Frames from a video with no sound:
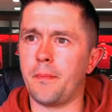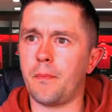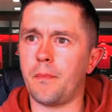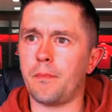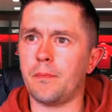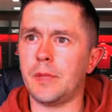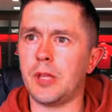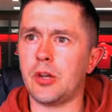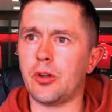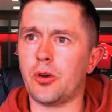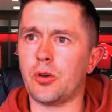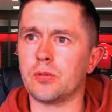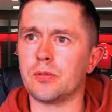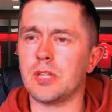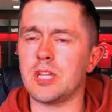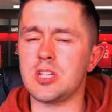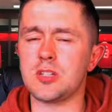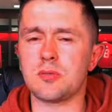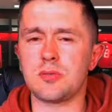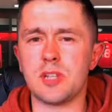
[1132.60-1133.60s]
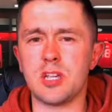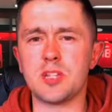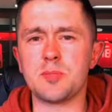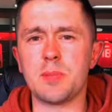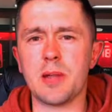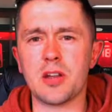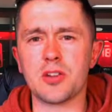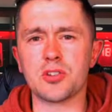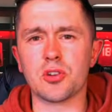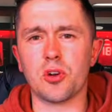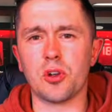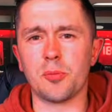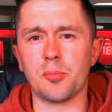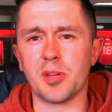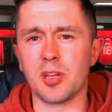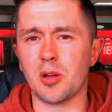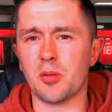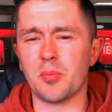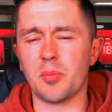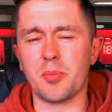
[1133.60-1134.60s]
These players are going to be
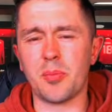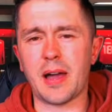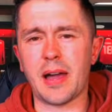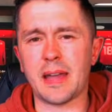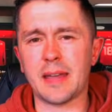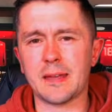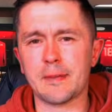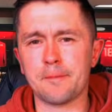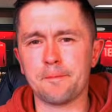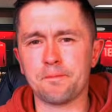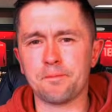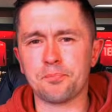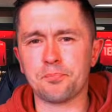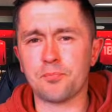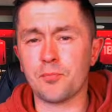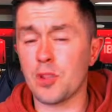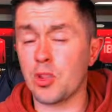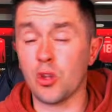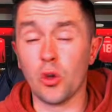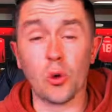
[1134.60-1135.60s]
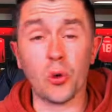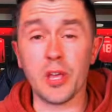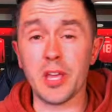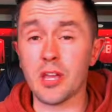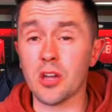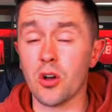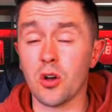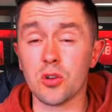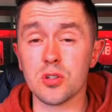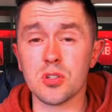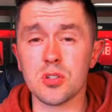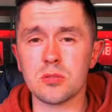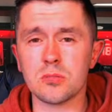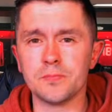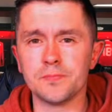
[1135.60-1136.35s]
coming back, no egos,